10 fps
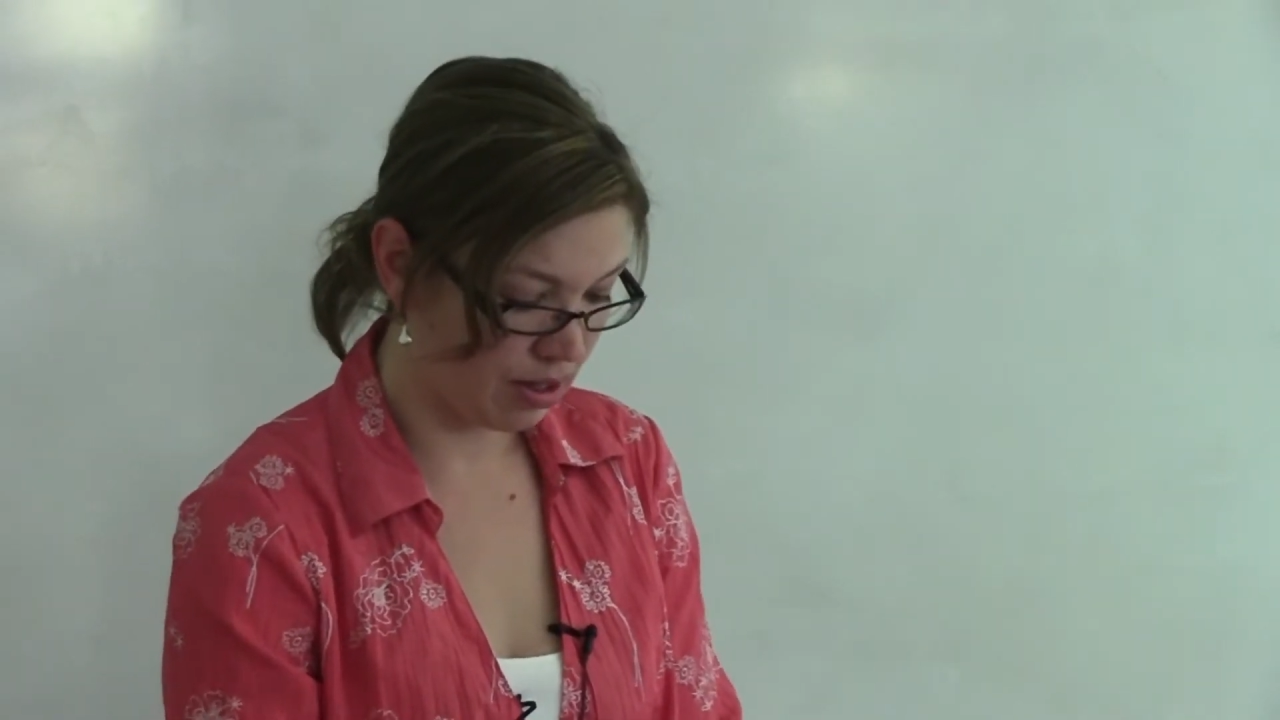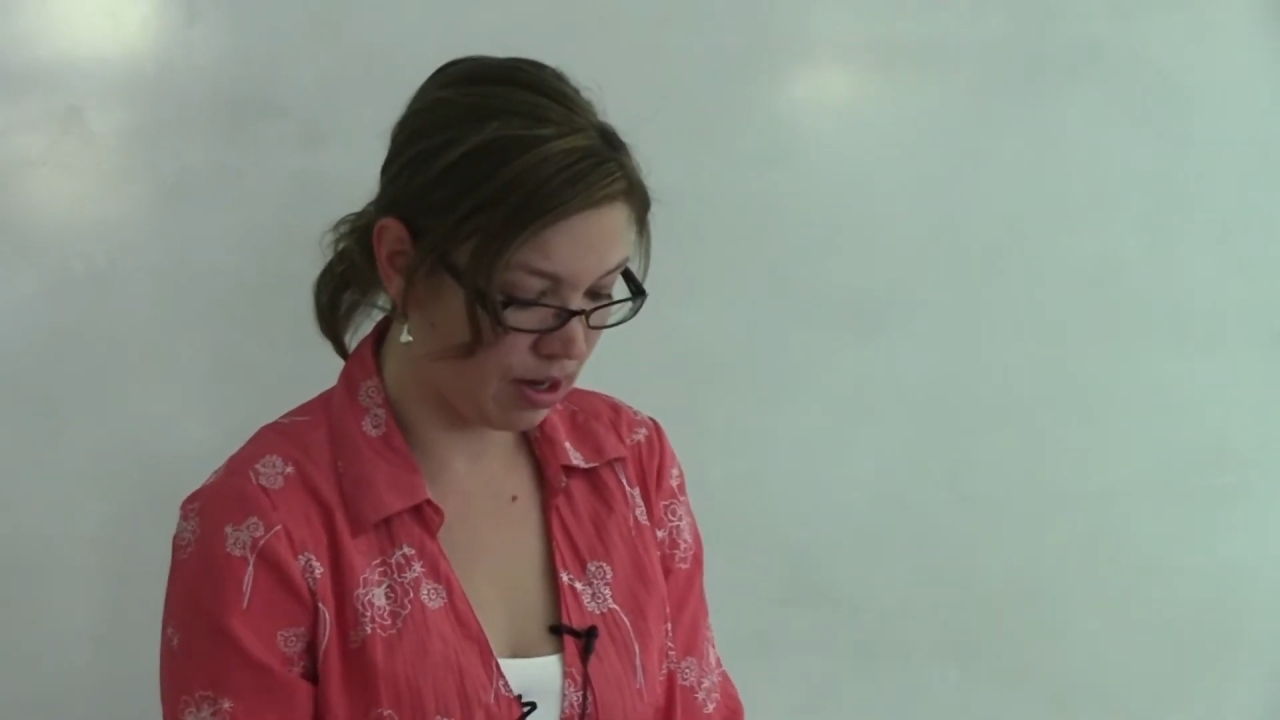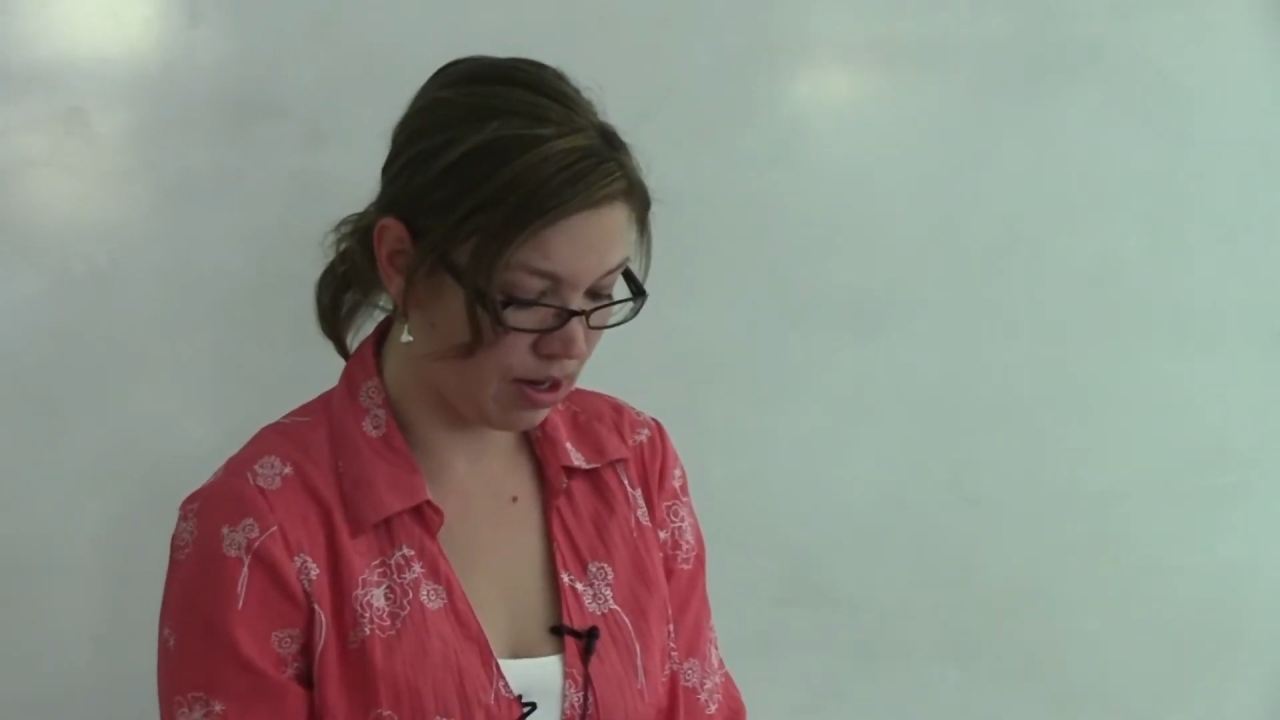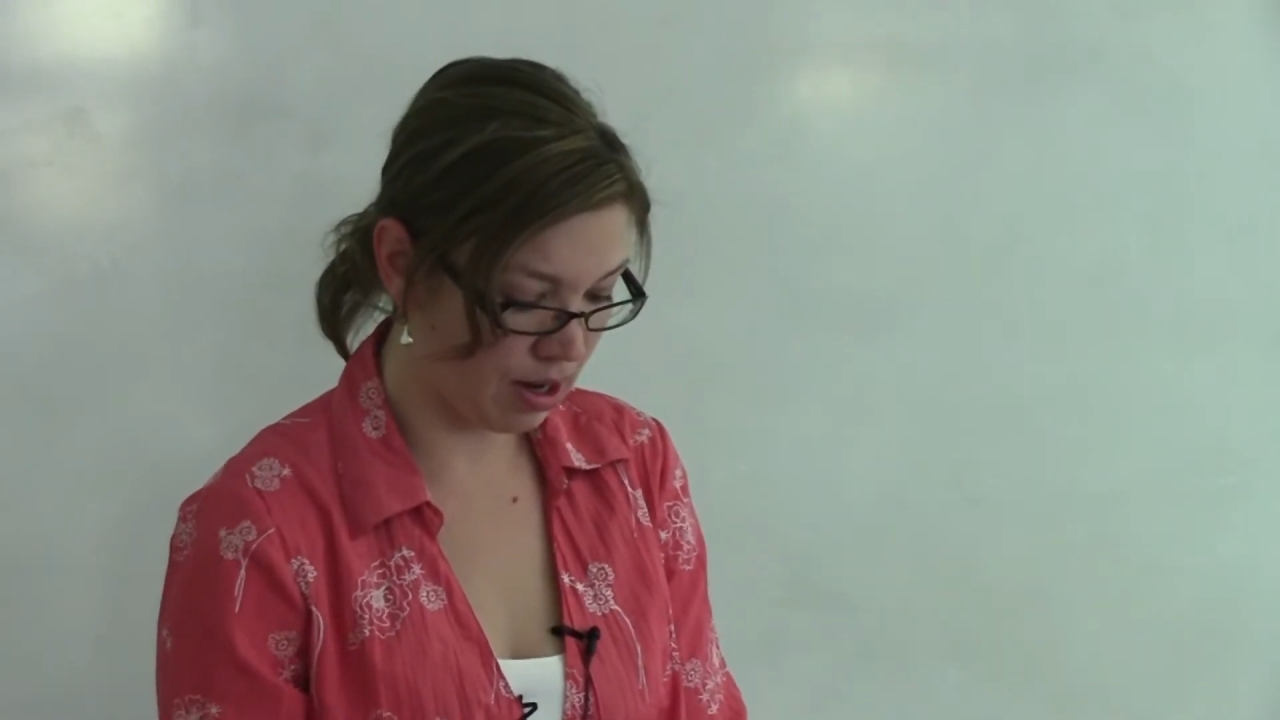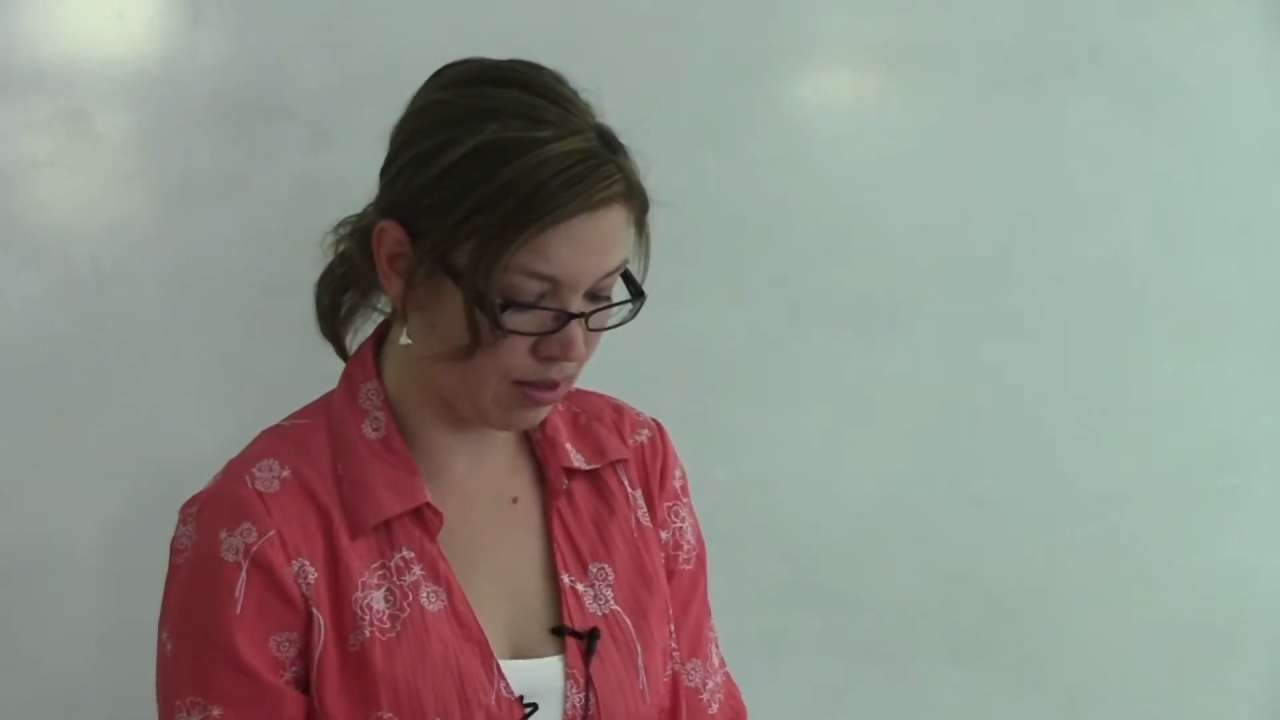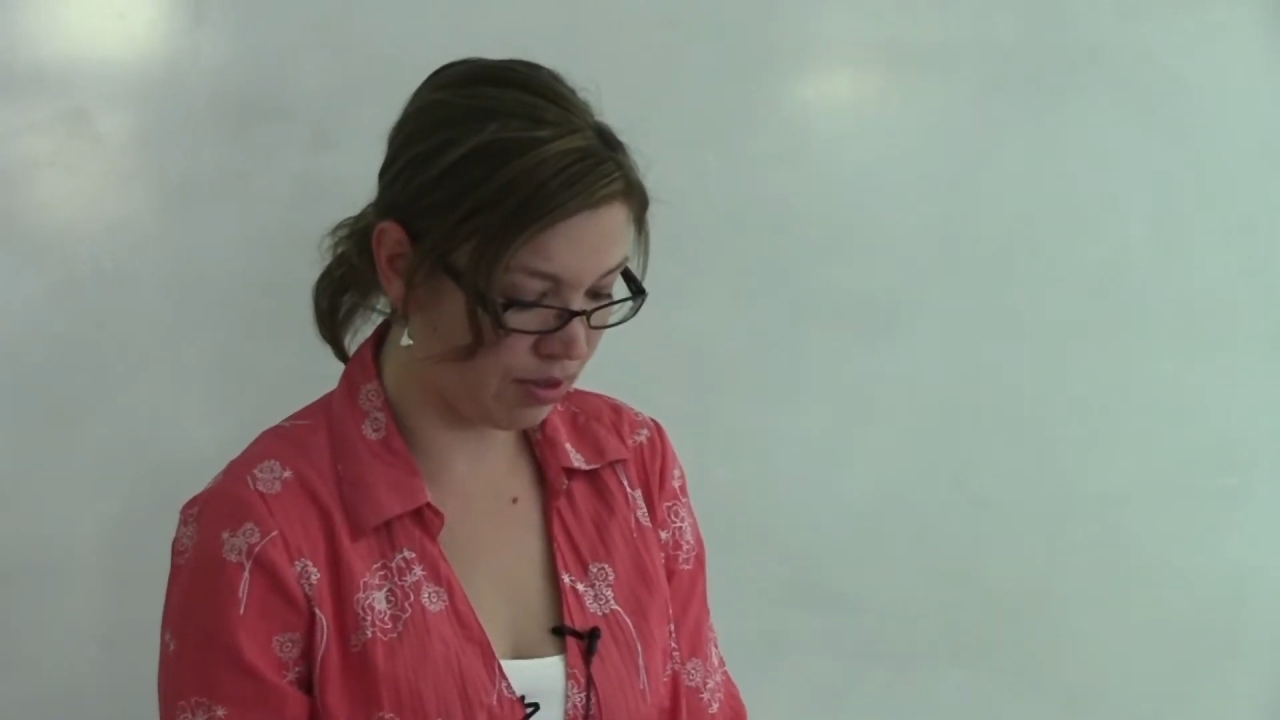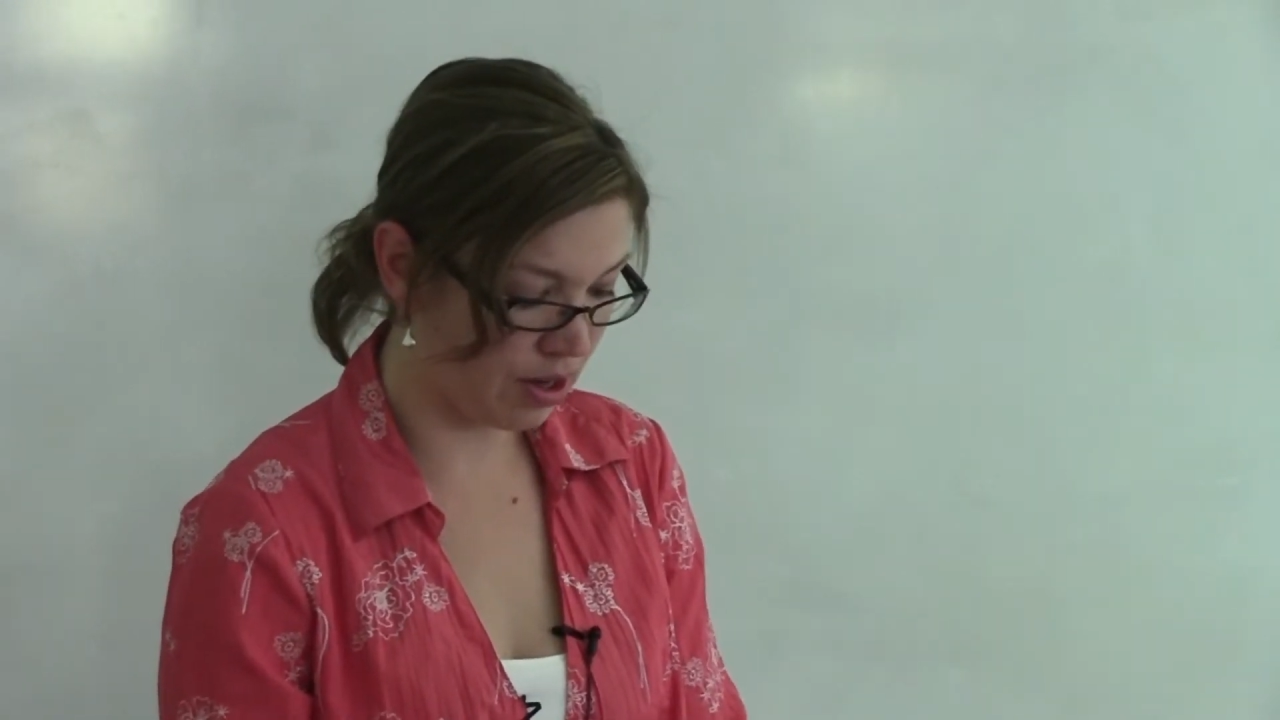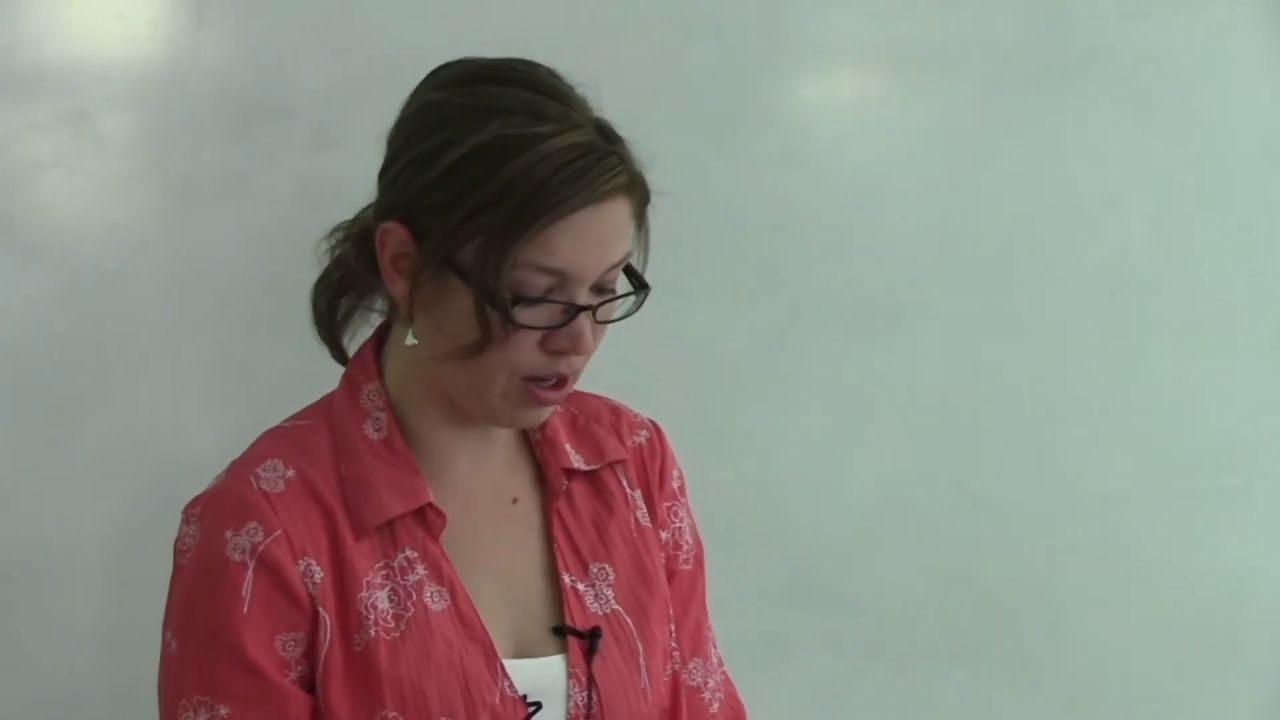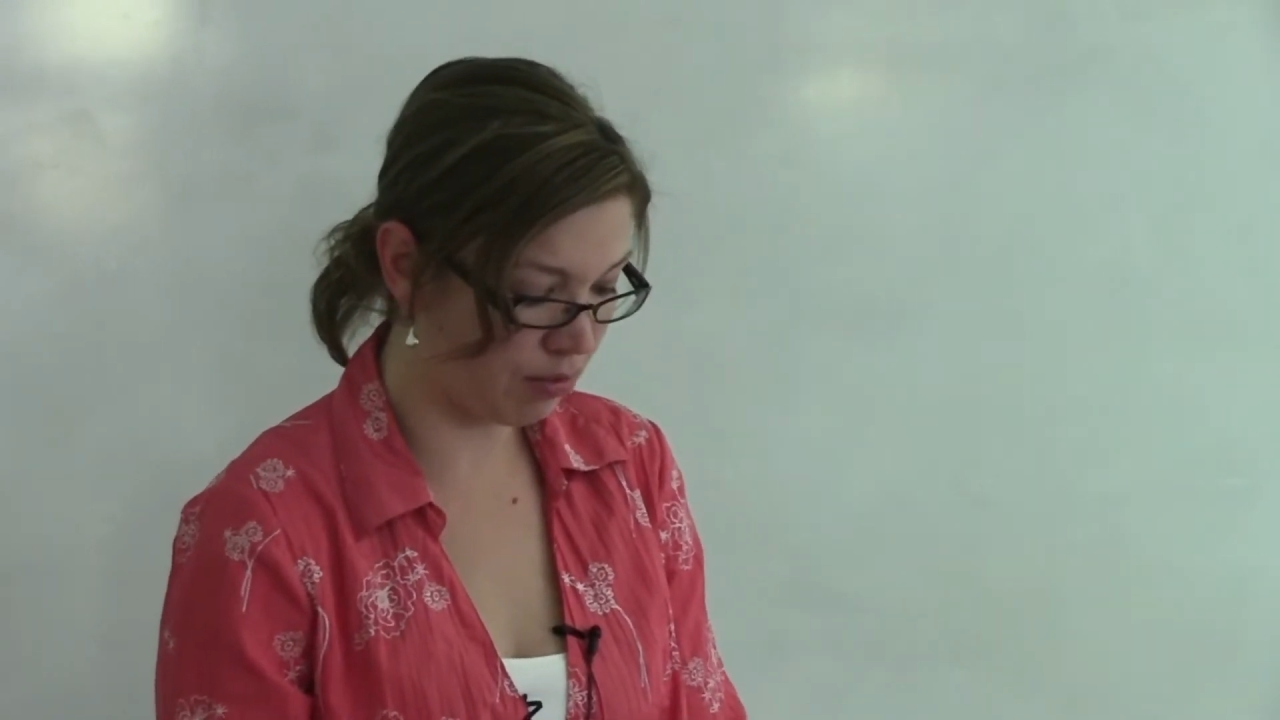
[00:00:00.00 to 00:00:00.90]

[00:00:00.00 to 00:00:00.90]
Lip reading: I thought